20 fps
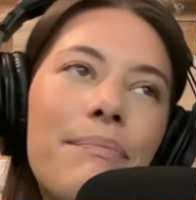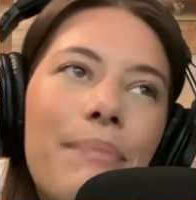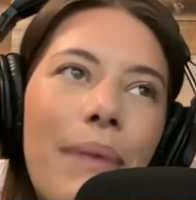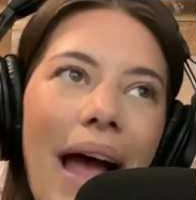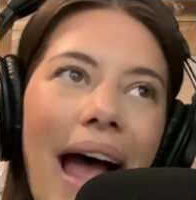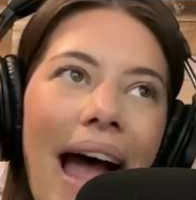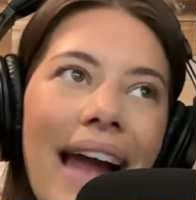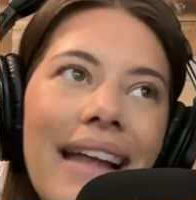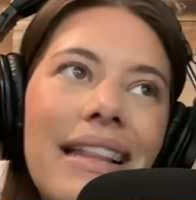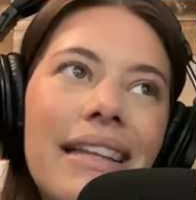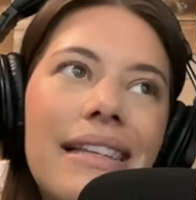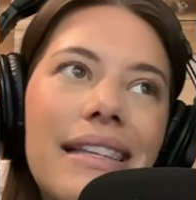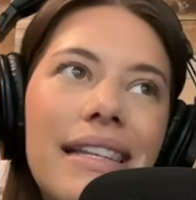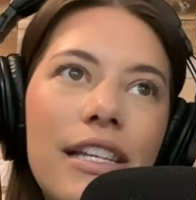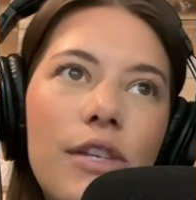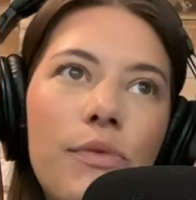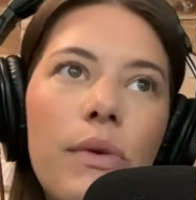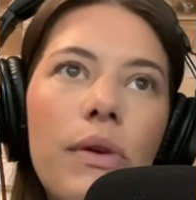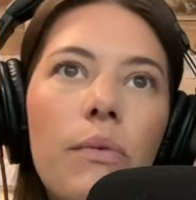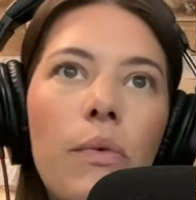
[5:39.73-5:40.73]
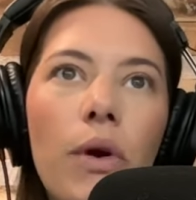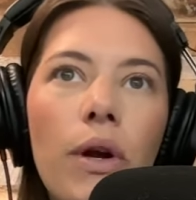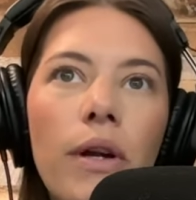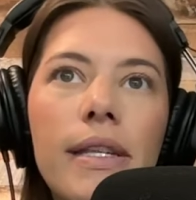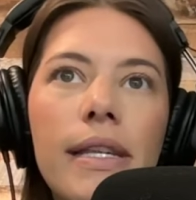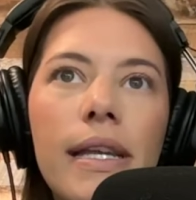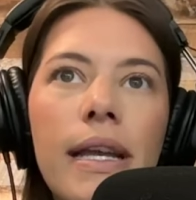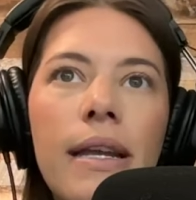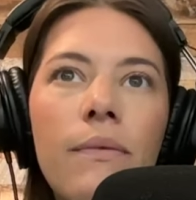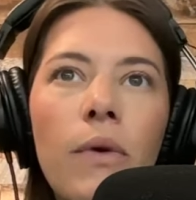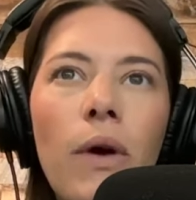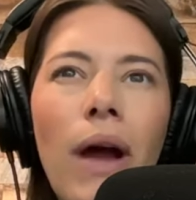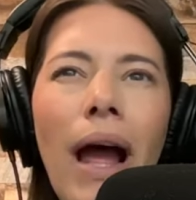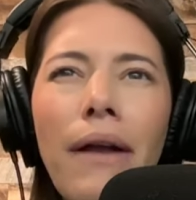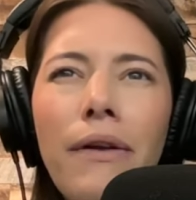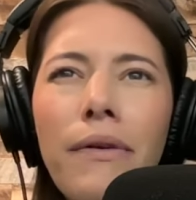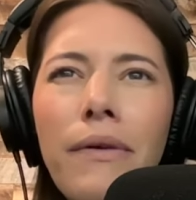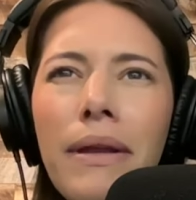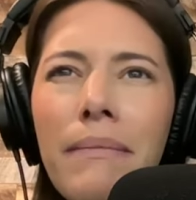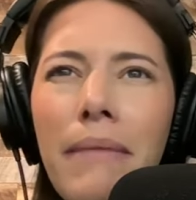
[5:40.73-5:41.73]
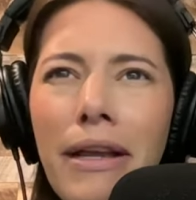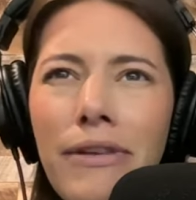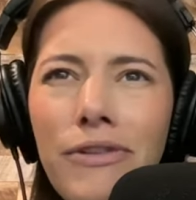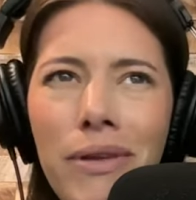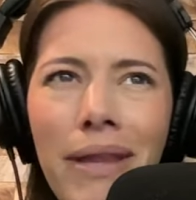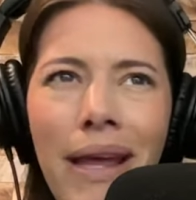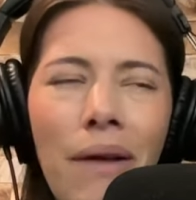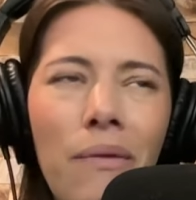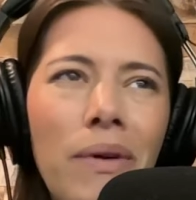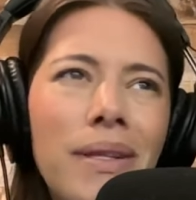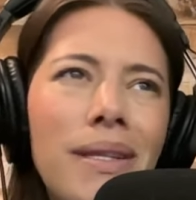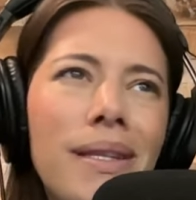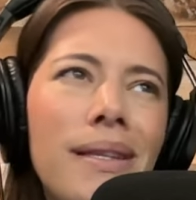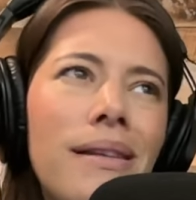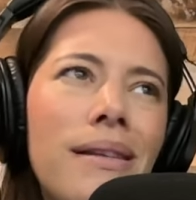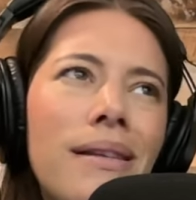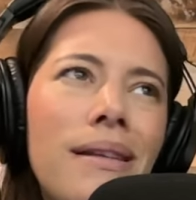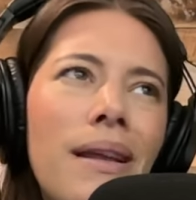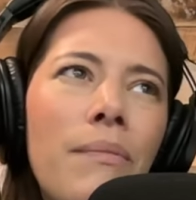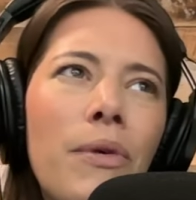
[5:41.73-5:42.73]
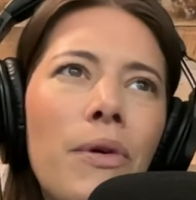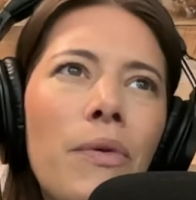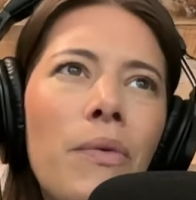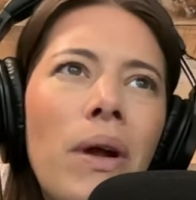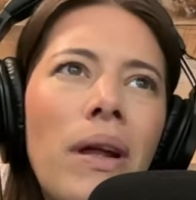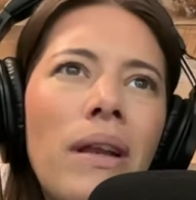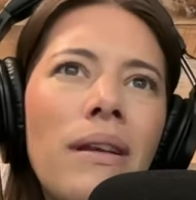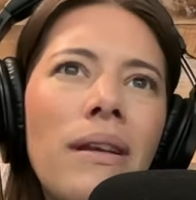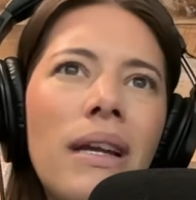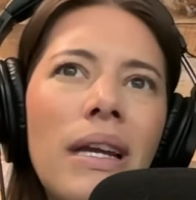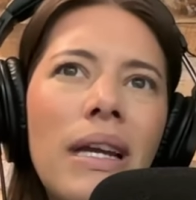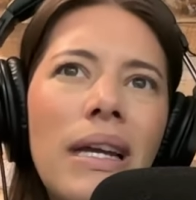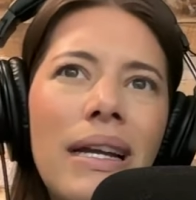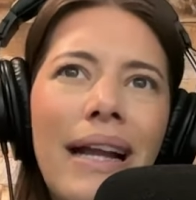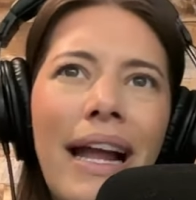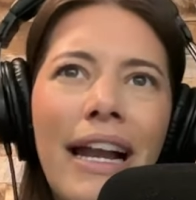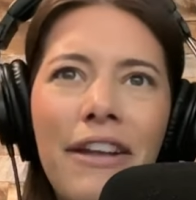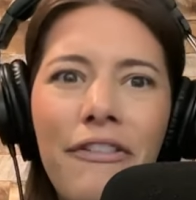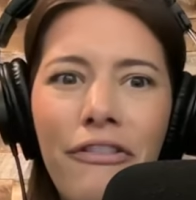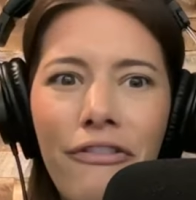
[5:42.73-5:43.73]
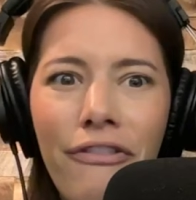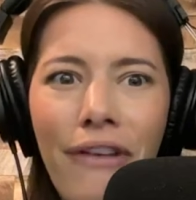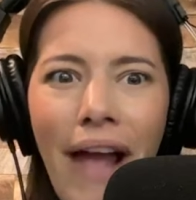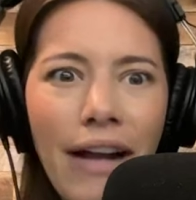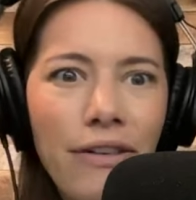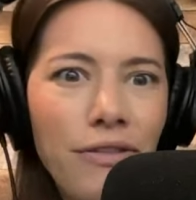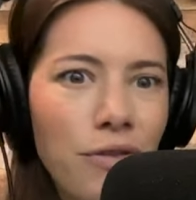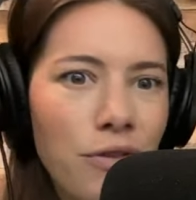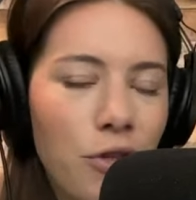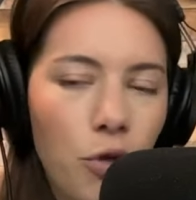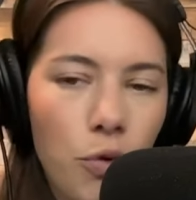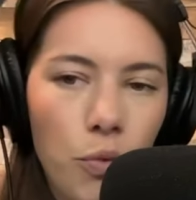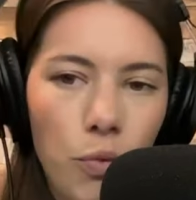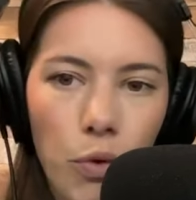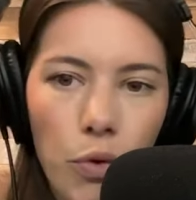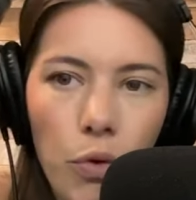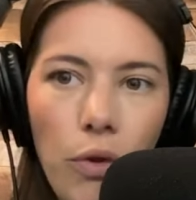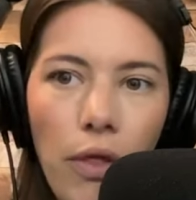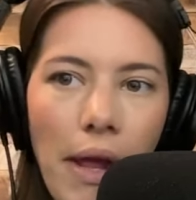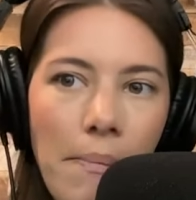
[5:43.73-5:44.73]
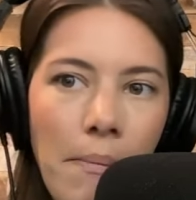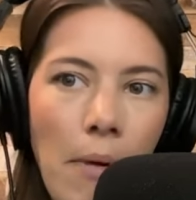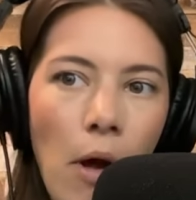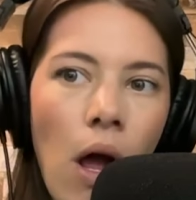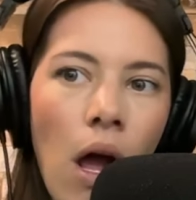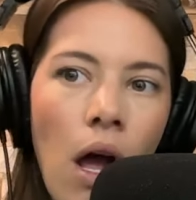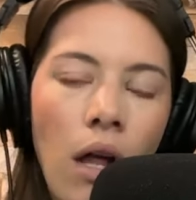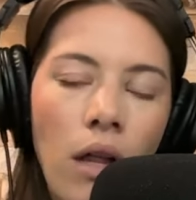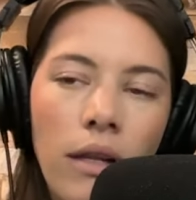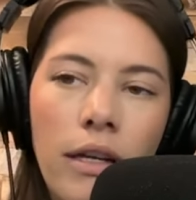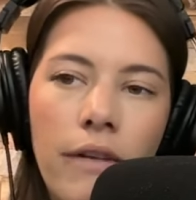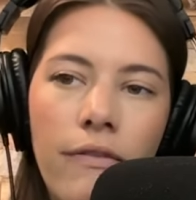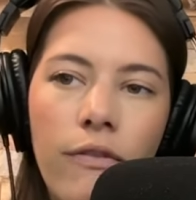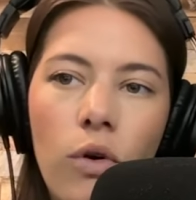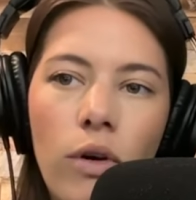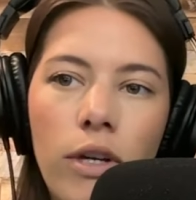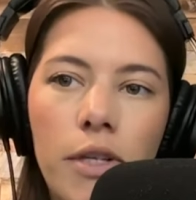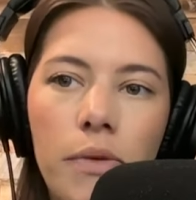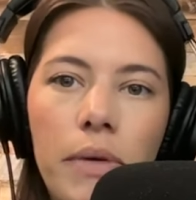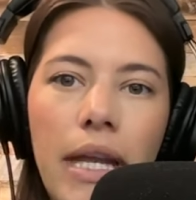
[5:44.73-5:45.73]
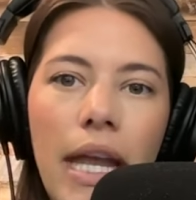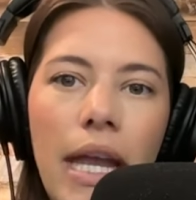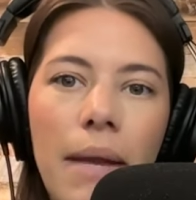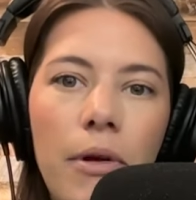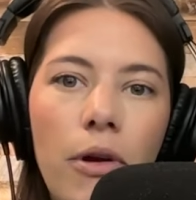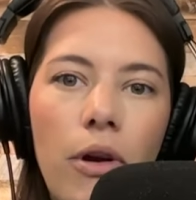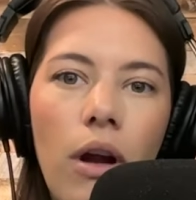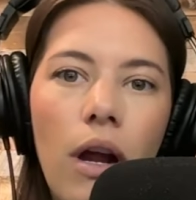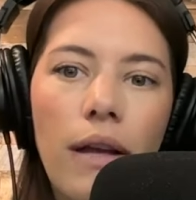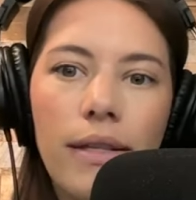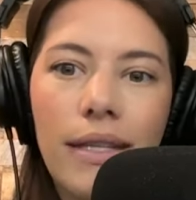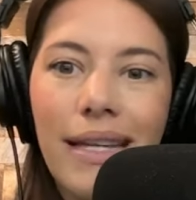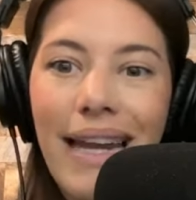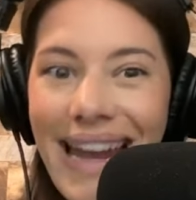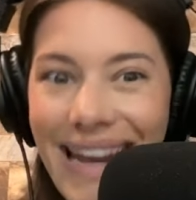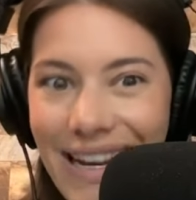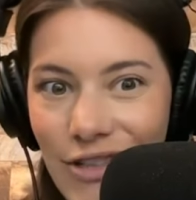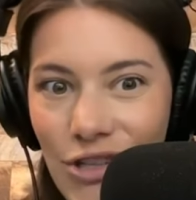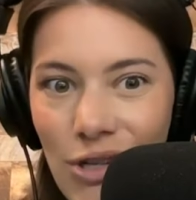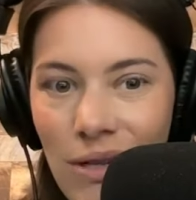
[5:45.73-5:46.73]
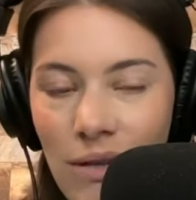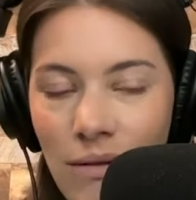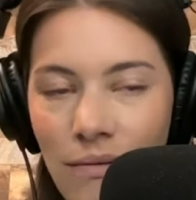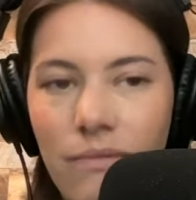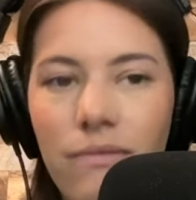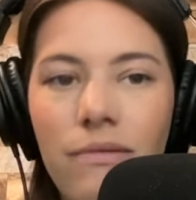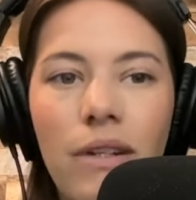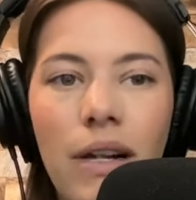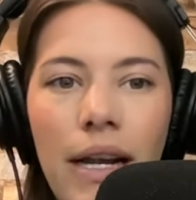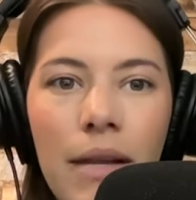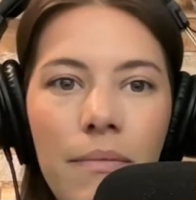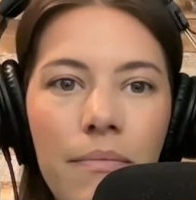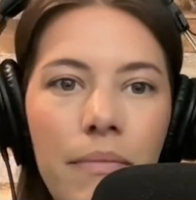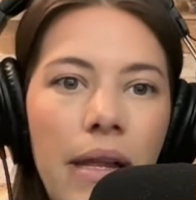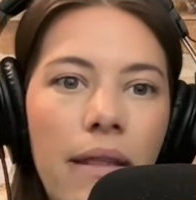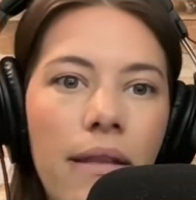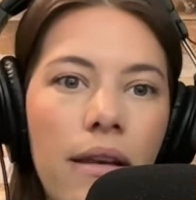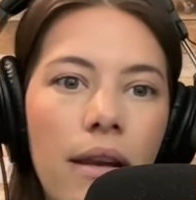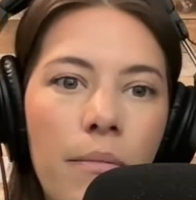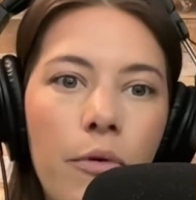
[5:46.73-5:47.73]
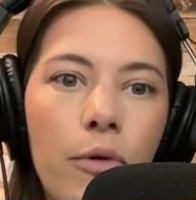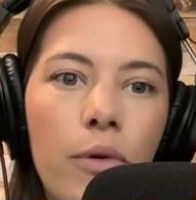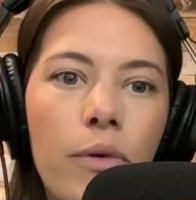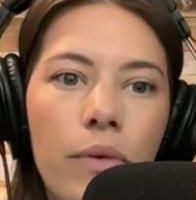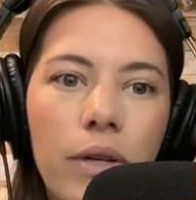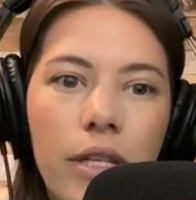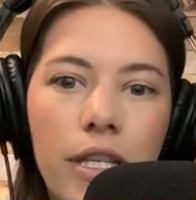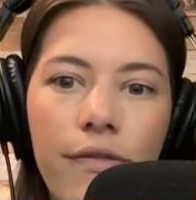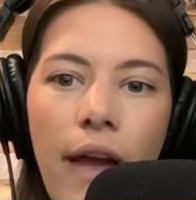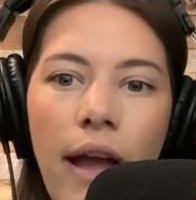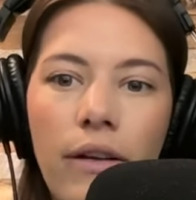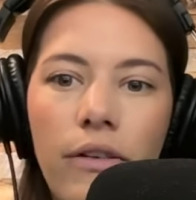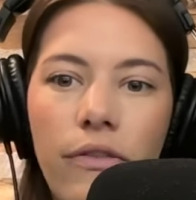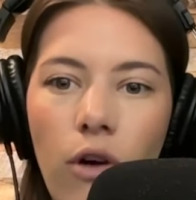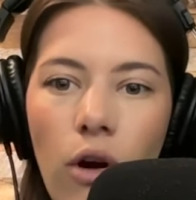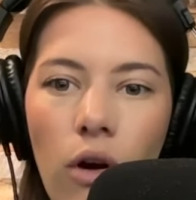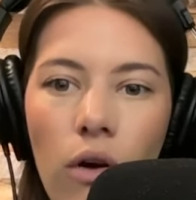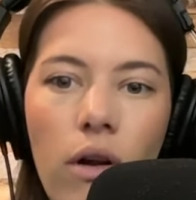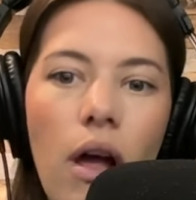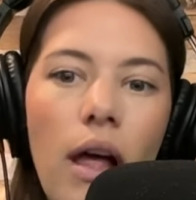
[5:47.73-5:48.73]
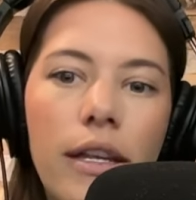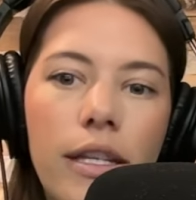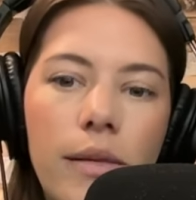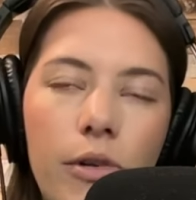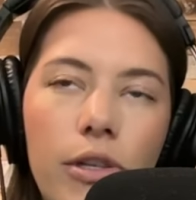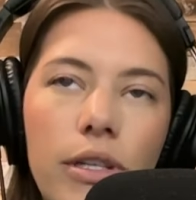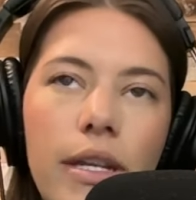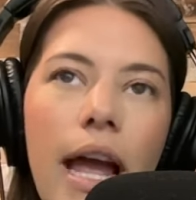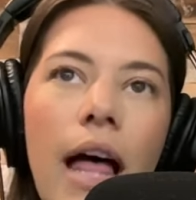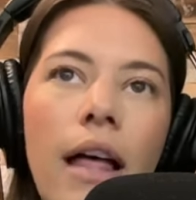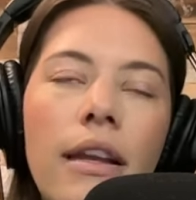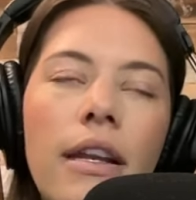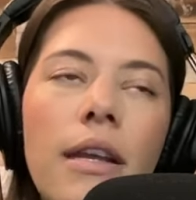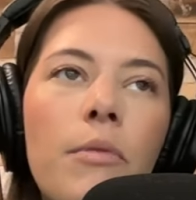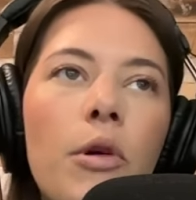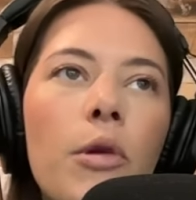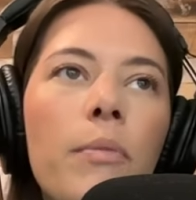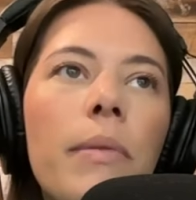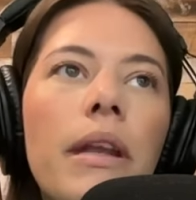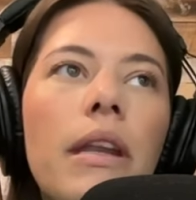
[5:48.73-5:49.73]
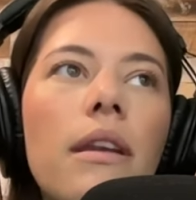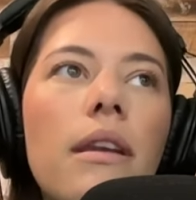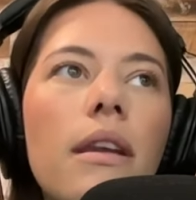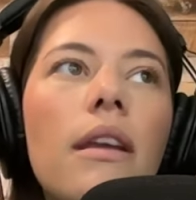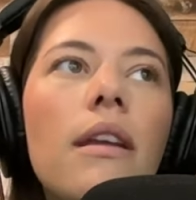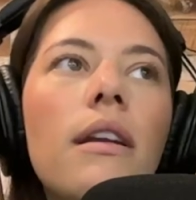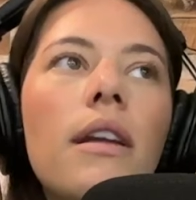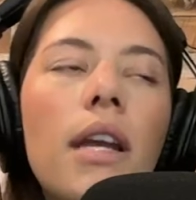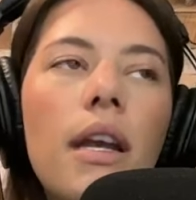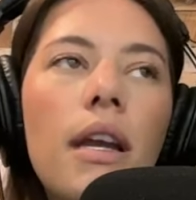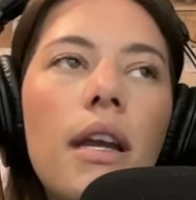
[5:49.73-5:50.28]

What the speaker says: Behind the scenes, we were saying, well, how do we measure that? What's the number one kind of factor to rule them all? And of course, we came across aging, right? Being the number one risk factor for all-cause mortality and morbidity.